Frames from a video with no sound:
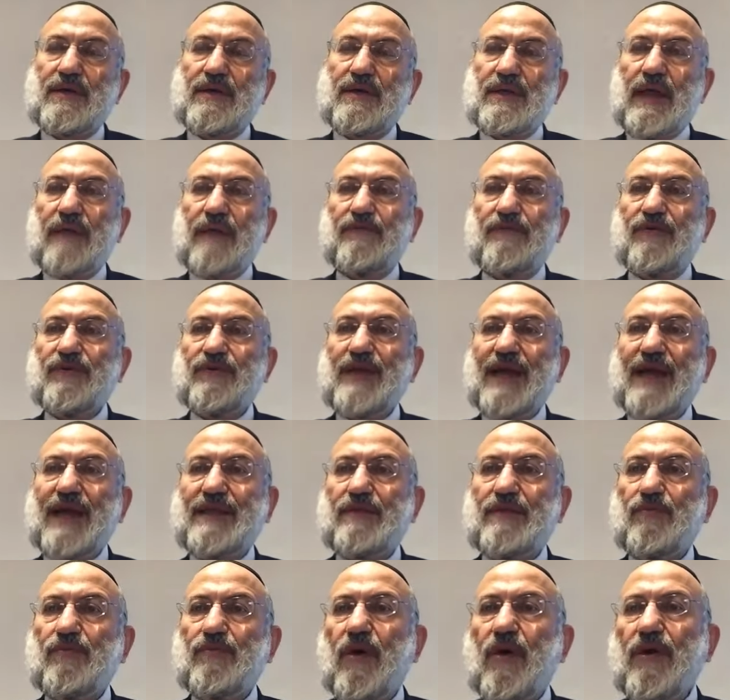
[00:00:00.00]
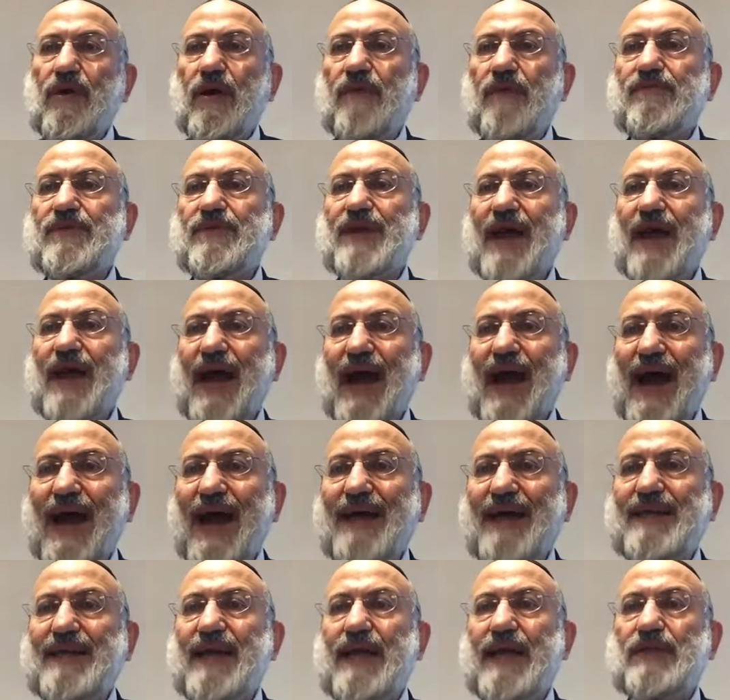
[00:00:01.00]
Therefore, that one of the
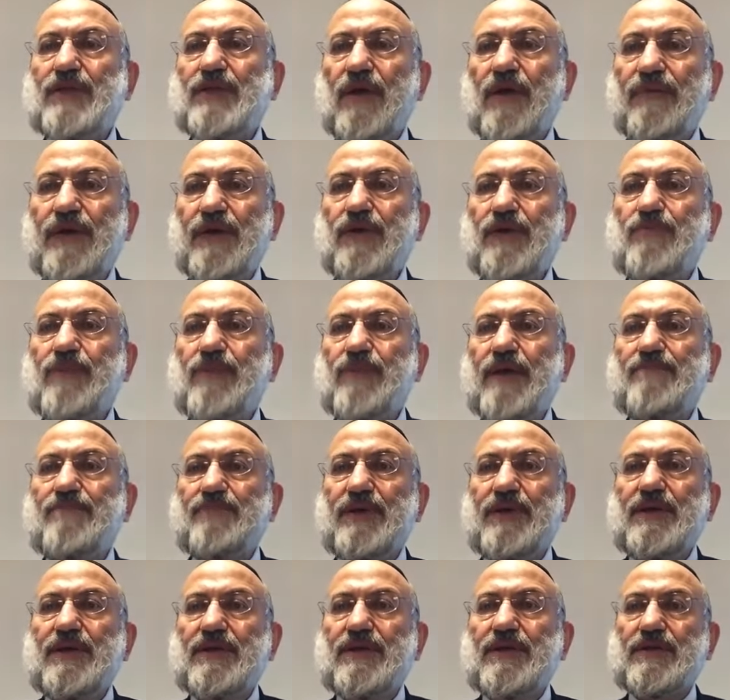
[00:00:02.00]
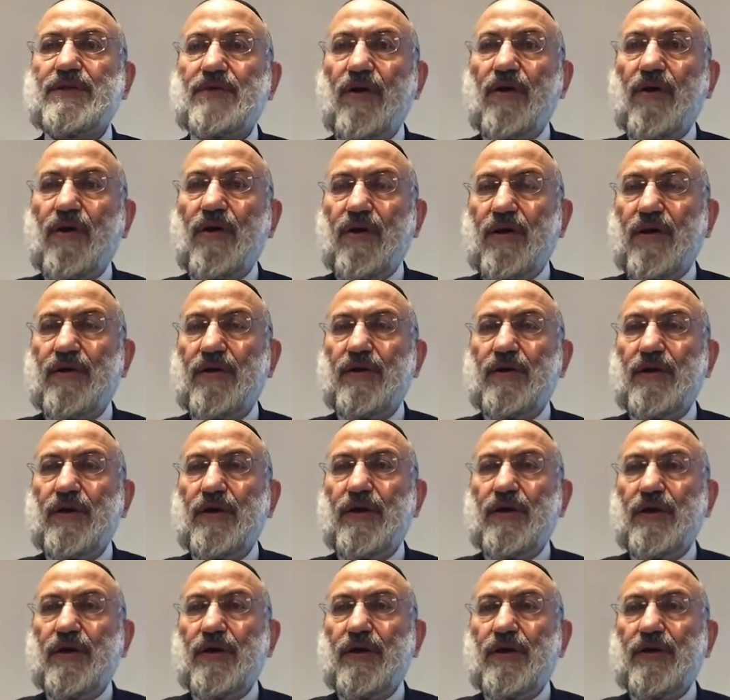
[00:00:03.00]
highlights of human beings are
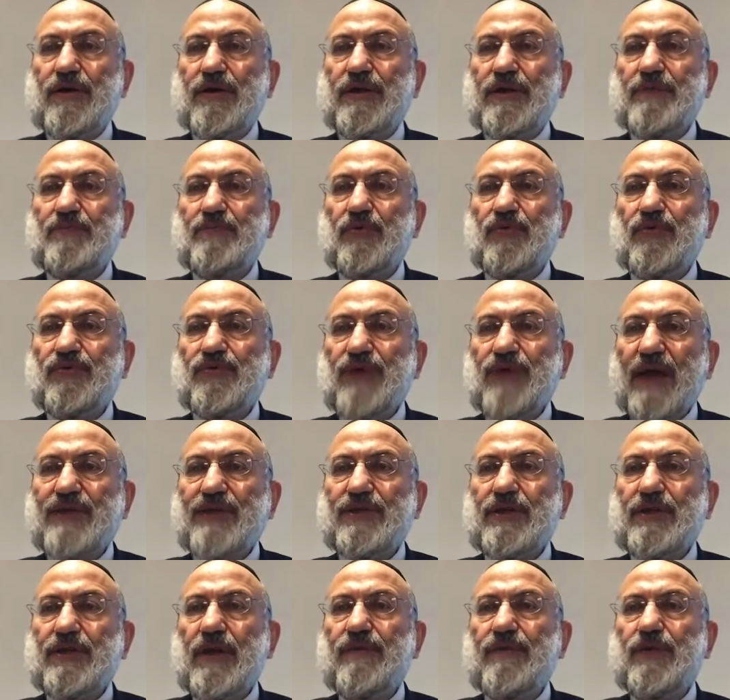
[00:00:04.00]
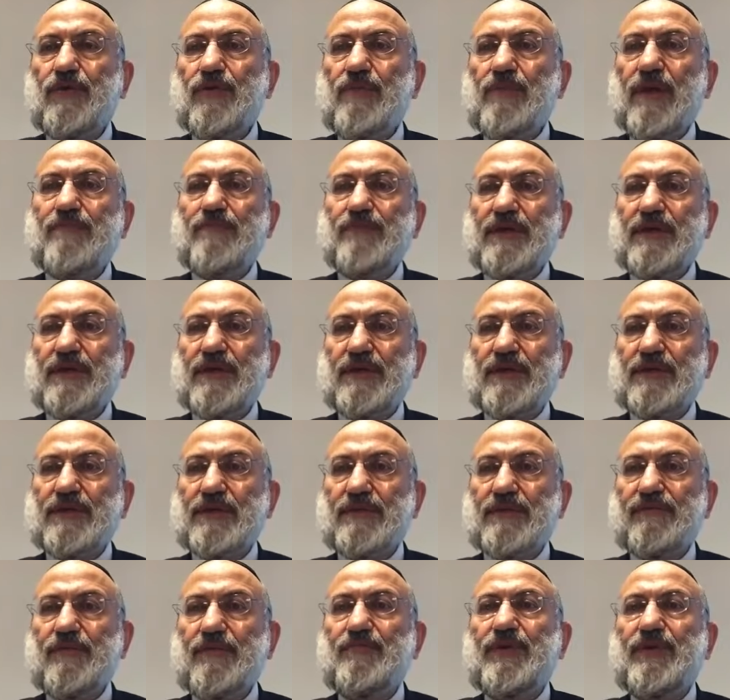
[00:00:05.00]
reproduction of human beings.
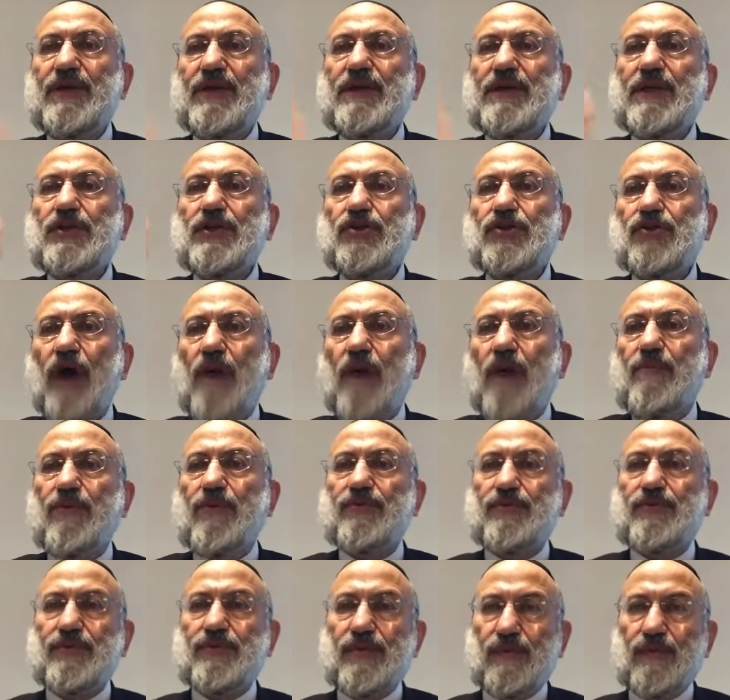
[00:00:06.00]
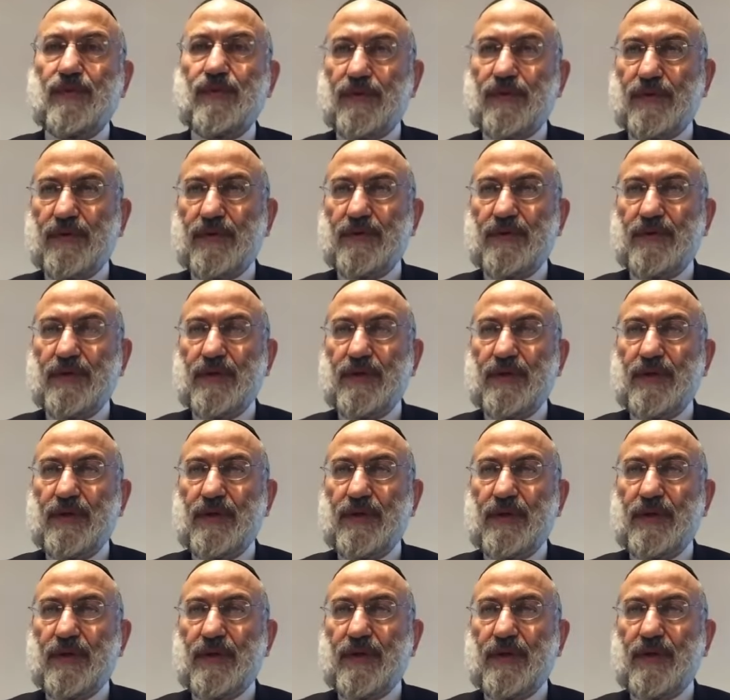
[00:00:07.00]
We bring Nishomo to the world.
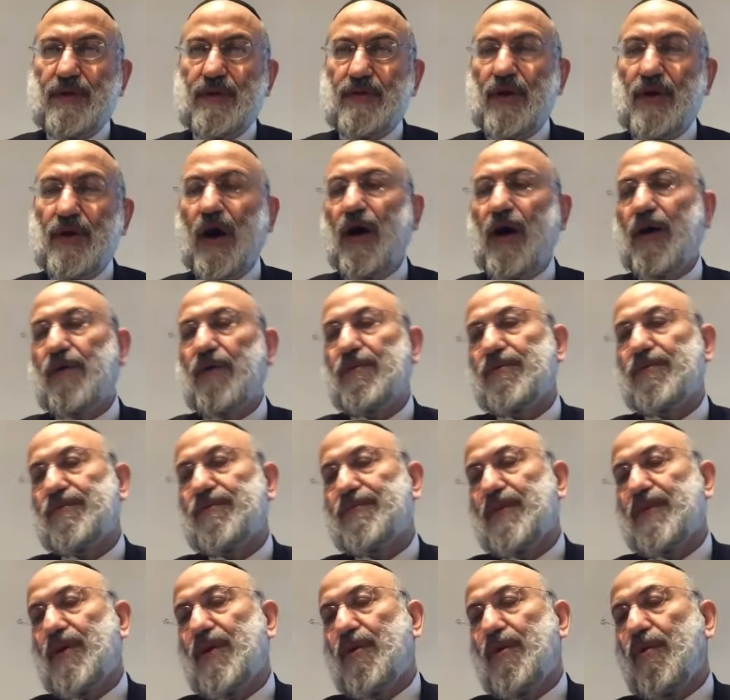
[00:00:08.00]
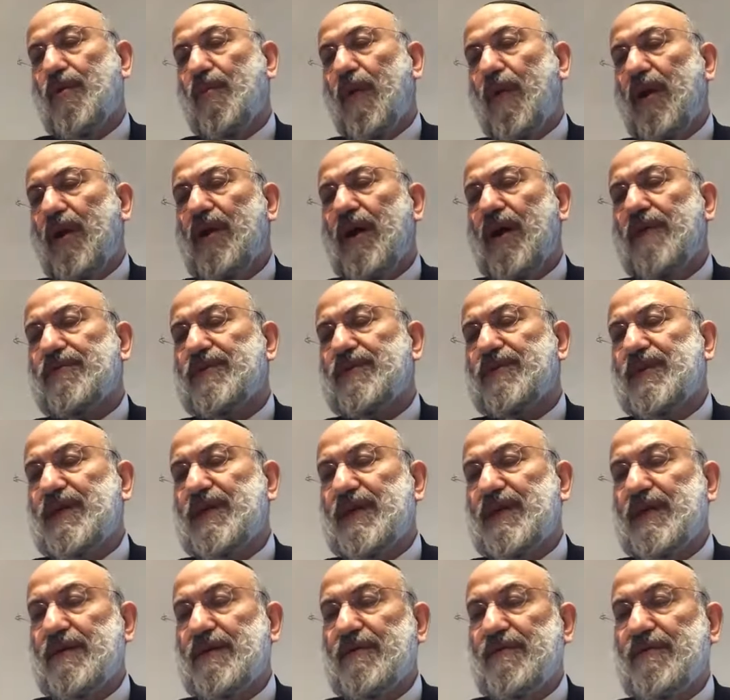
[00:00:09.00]
Now, one of
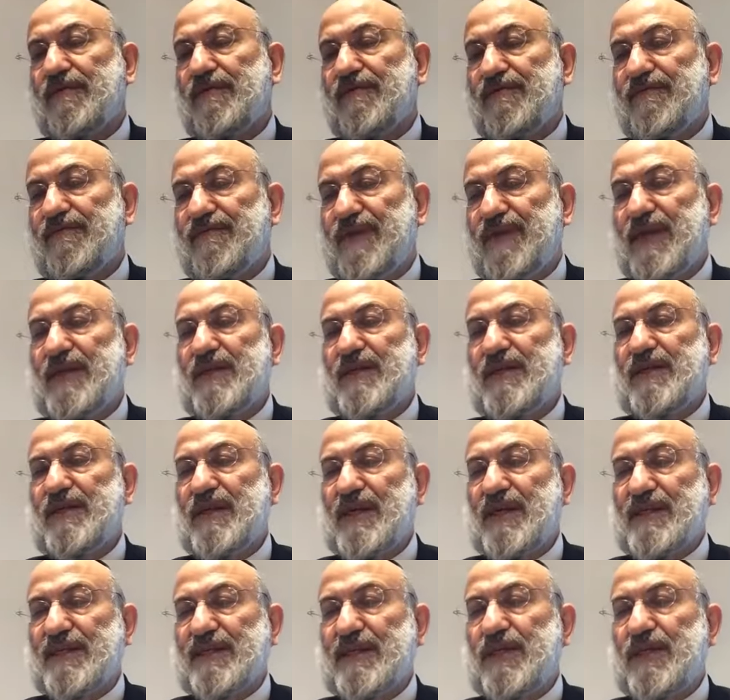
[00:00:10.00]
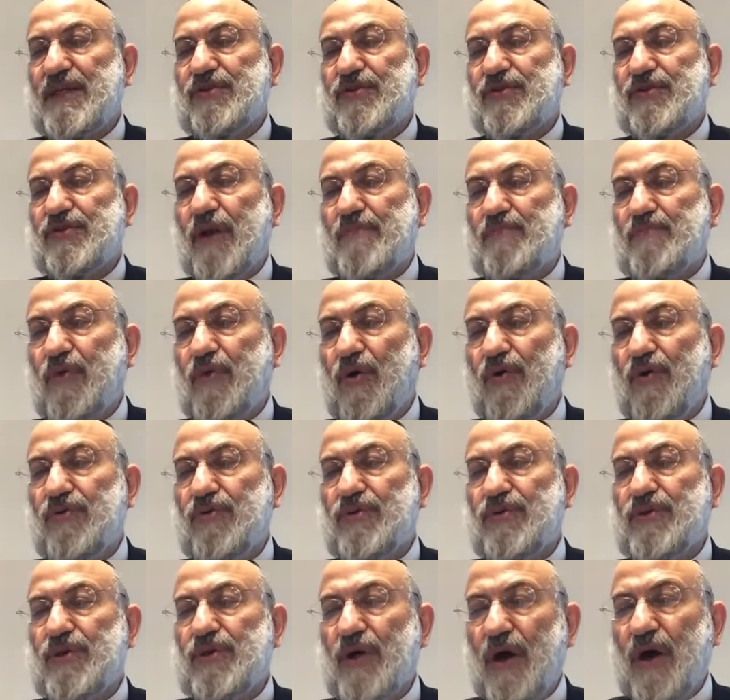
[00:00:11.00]
the very essential
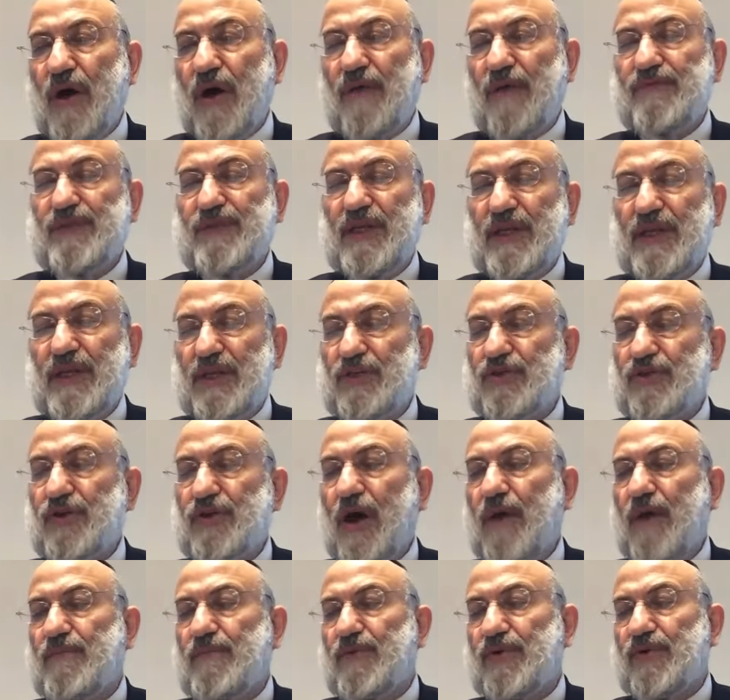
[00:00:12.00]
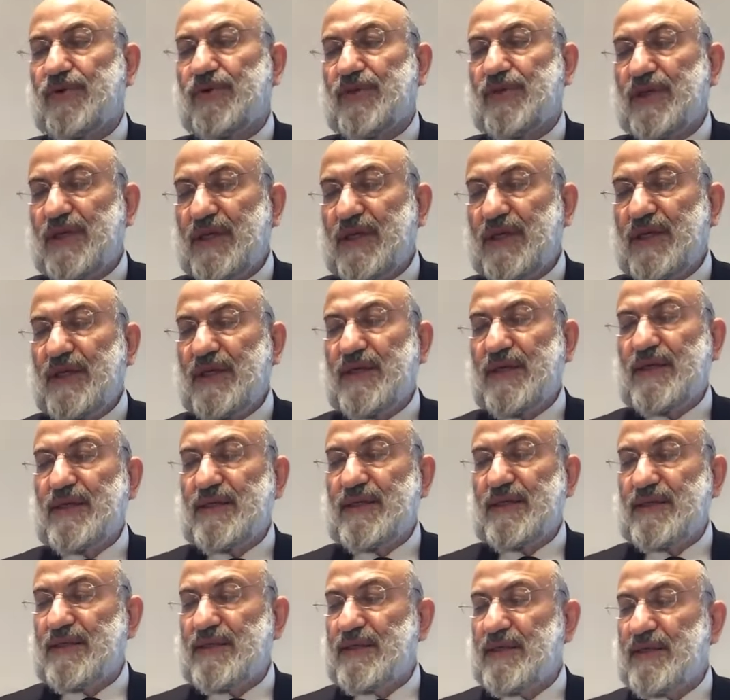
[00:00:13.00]
points of the Nishamot
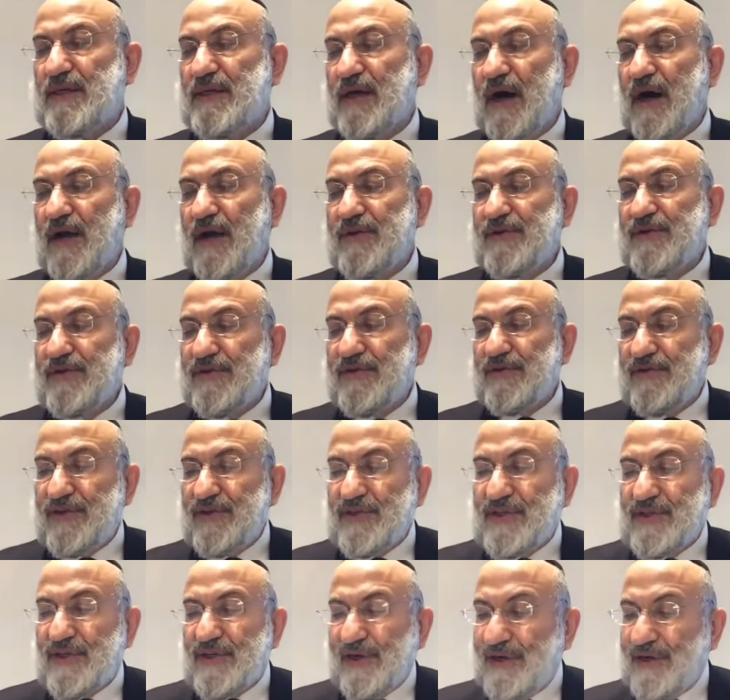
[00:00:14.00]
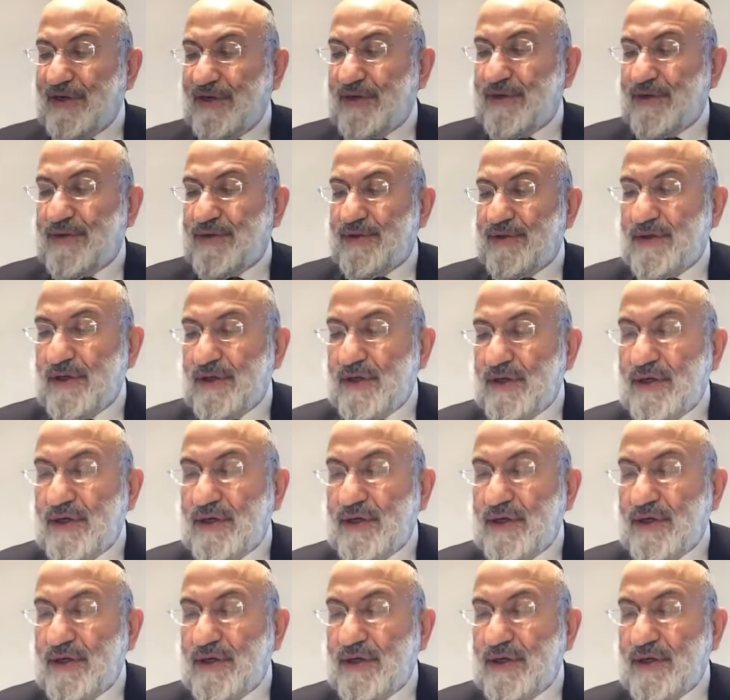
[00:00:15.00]
is on this earth